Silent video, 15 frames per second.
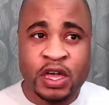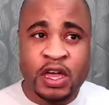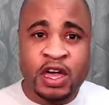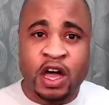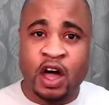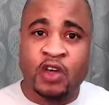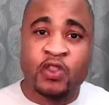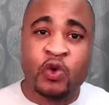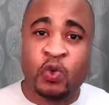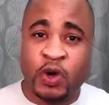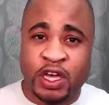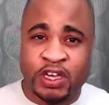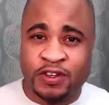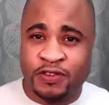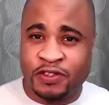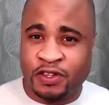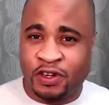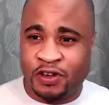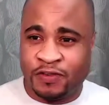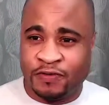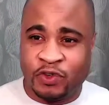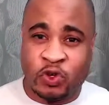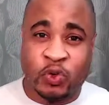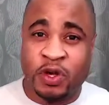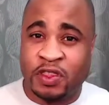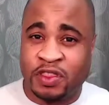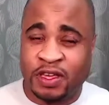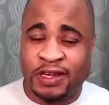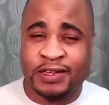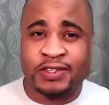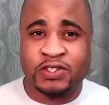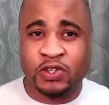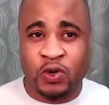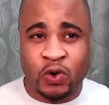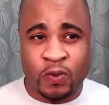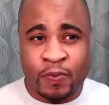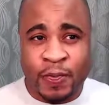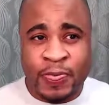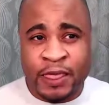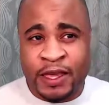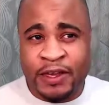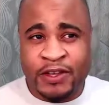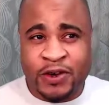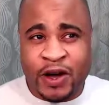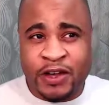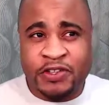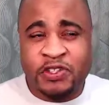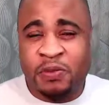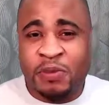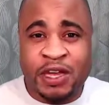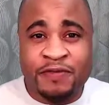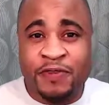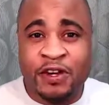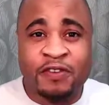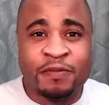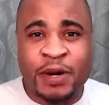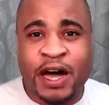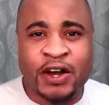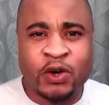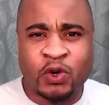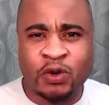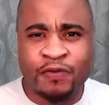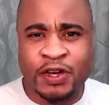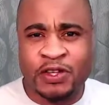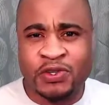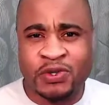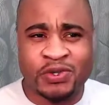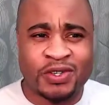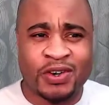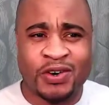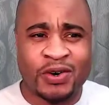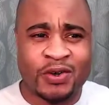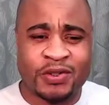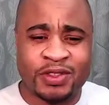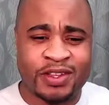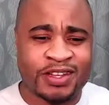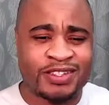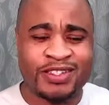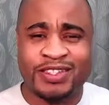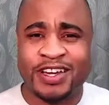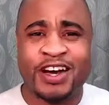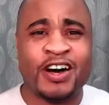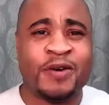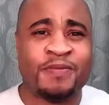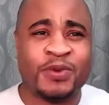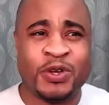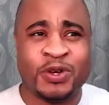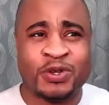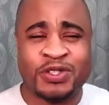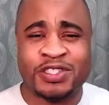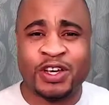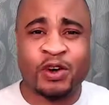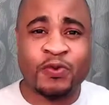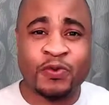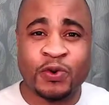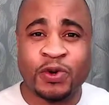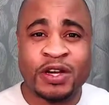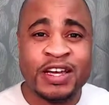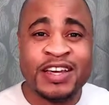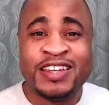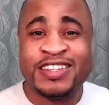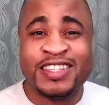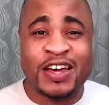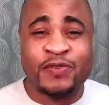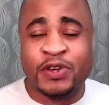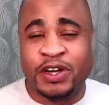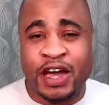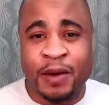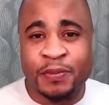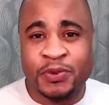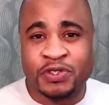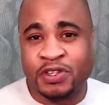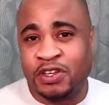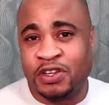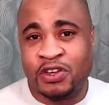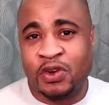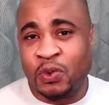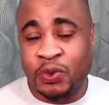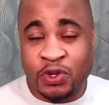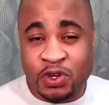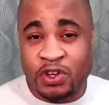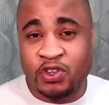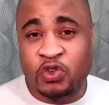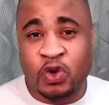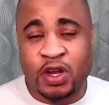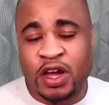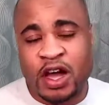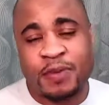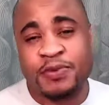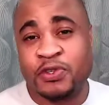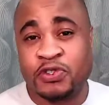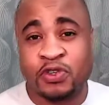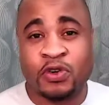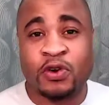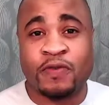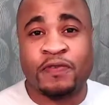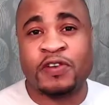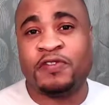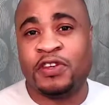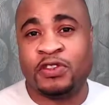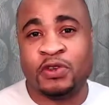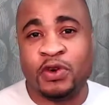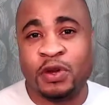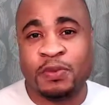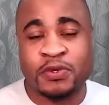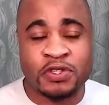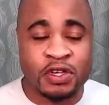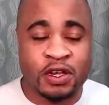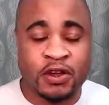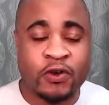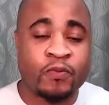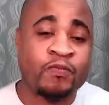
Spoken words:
other ways of doing things. So, you know, I used to make fun of buy and hold investors. Oh, that's dumb, you know, to settle for 7 to 9% a year when you could trade options and earn 15, 30% a year.